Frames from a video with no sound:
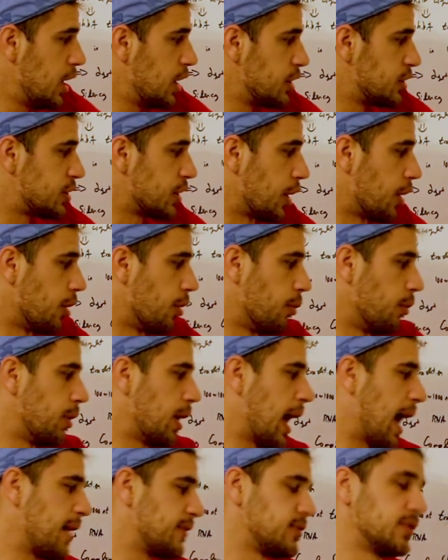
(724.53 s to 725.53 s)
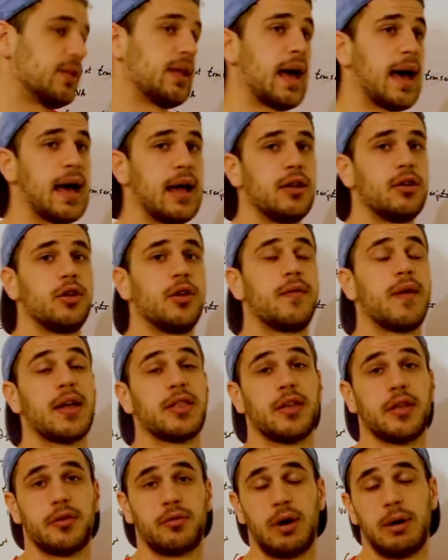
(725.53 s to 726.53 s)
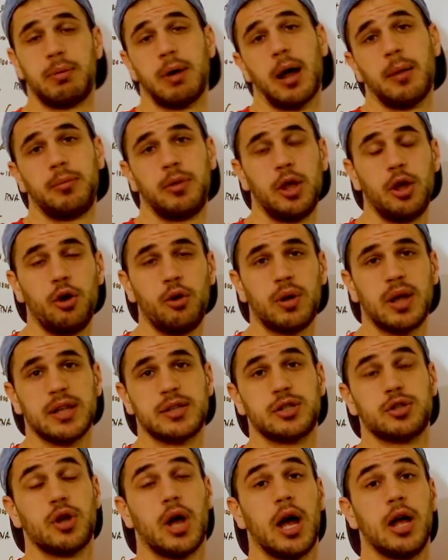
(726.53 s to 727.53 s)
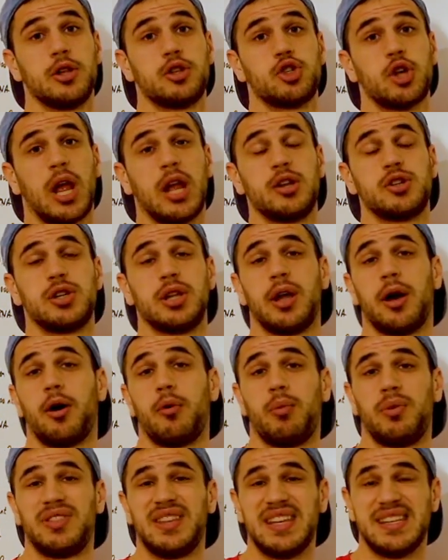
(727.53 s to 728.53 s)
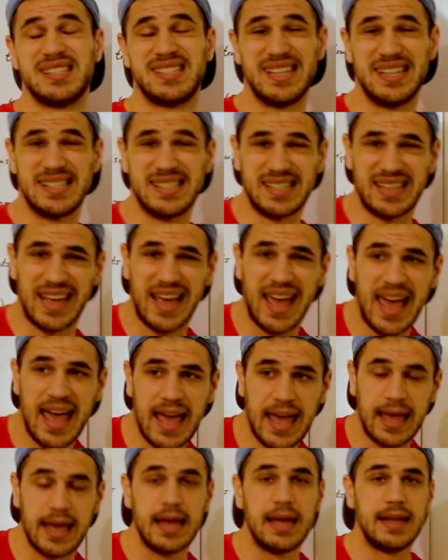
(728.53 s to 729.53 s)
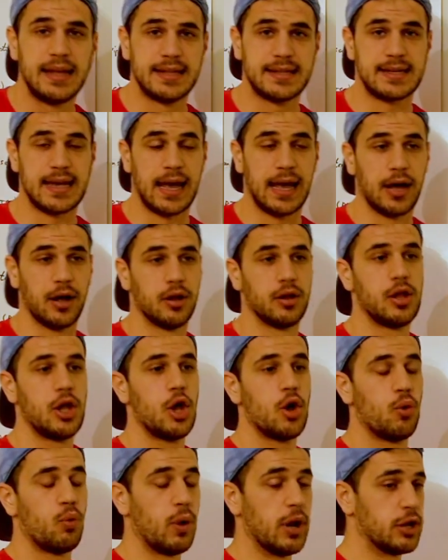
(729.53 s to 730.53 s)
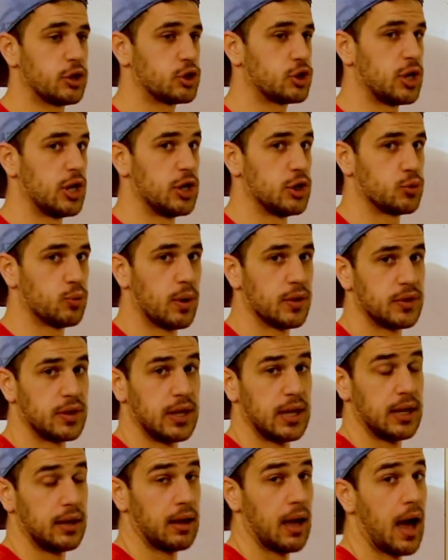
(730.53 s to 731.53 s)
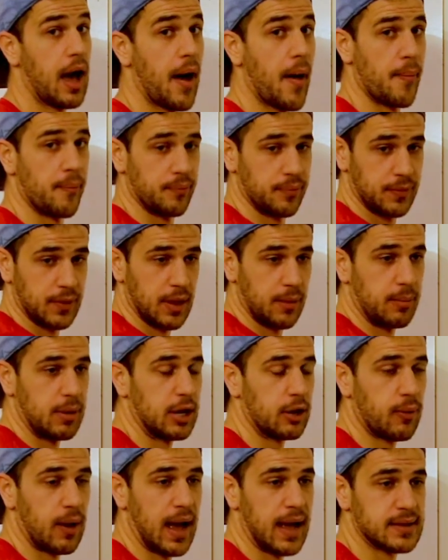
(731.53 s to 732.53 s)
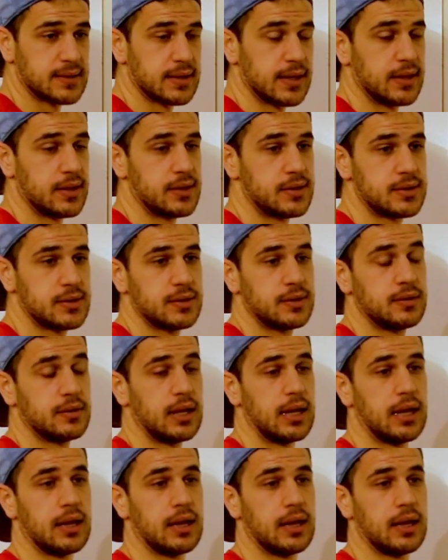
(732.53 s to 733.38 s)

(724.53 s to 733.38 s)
So after that, you've got the 3'U gets changed out with the CCA tail, which is what the amino acids,